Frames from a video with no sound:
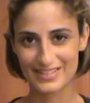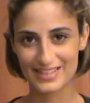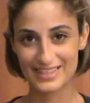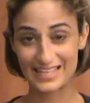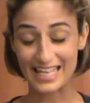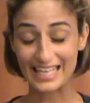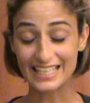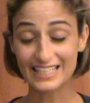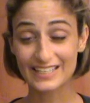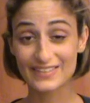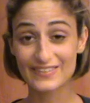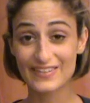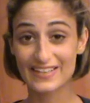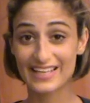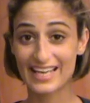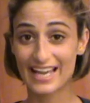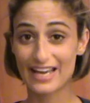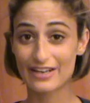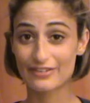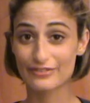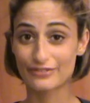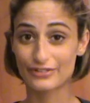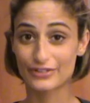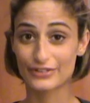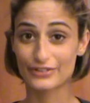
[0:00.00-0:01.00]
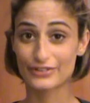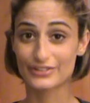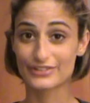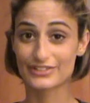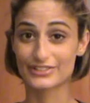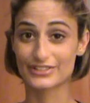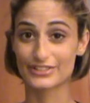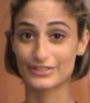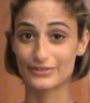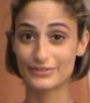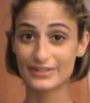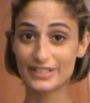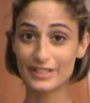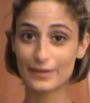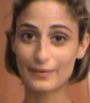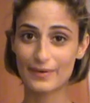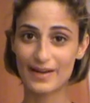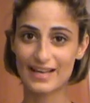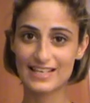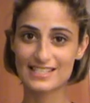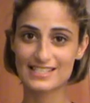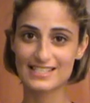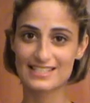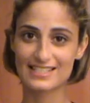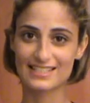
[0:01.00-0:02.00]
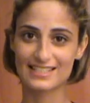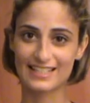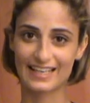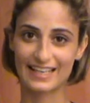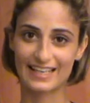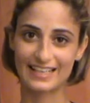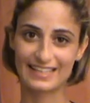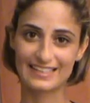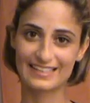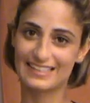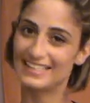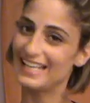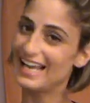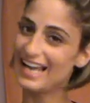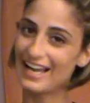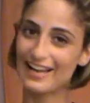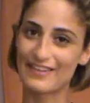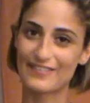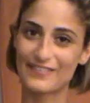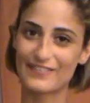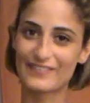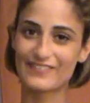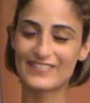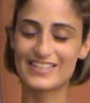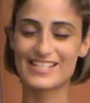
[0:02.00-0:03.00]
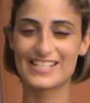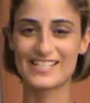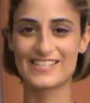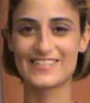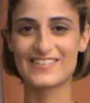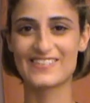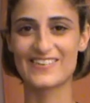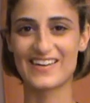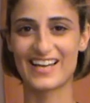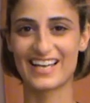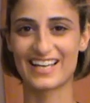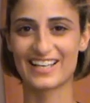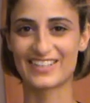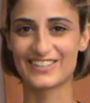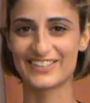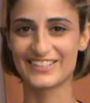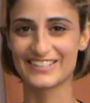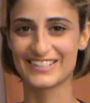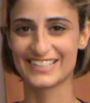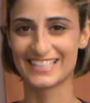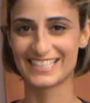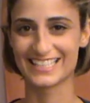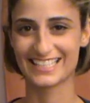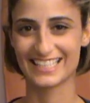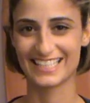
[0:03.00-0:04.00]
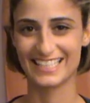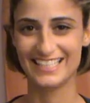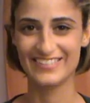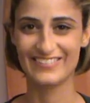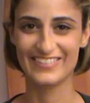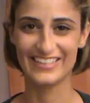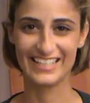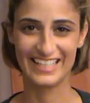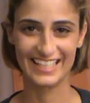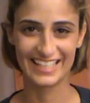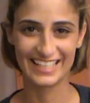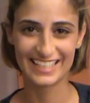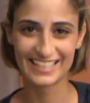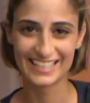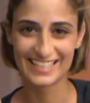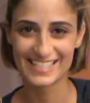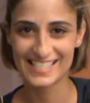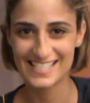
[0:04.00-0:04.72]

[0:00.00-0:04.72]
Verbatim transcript: Thank you again for the request, and yeah, wish you a good evening.